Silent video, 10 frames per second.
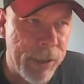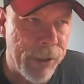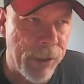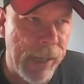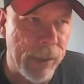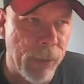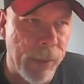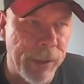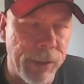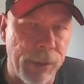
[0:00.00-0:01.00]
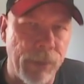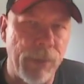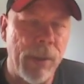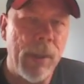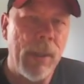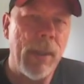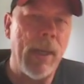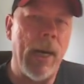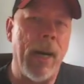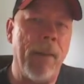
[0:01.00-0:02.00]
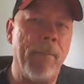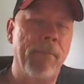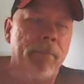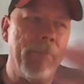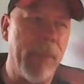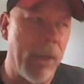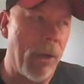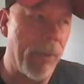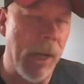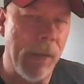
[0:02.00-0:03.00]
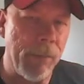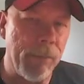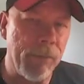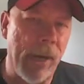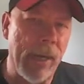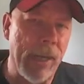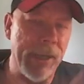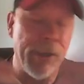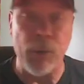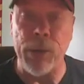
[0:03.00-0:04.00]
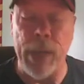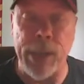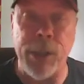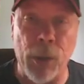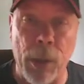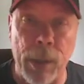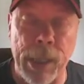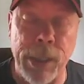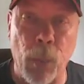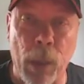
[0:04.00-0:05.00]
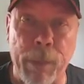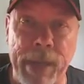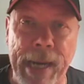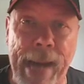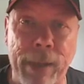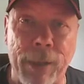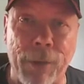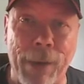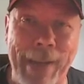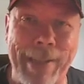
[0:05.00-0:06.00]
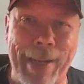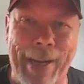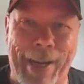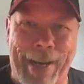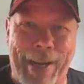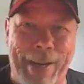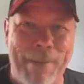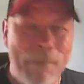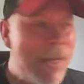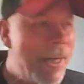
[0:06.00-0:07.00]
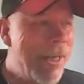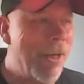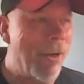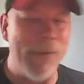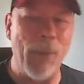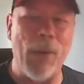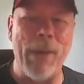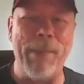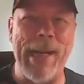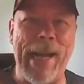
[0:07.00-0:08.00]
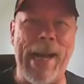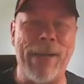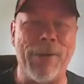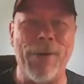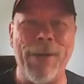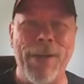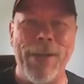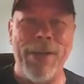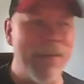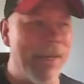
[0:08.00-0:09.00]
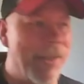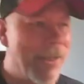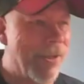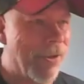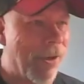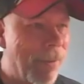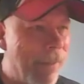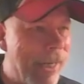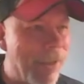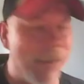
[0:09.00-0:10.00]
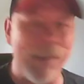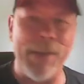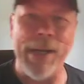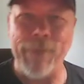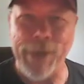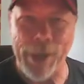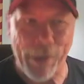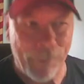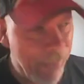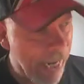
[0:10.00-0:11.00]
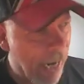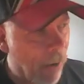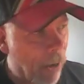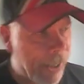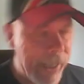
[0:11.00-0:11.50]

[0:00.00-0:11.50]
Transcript: you're not going to, you're not trying, unless you want to be an actor, right? If you want to be an actor, then this is going to be a good thing for you. Now, on the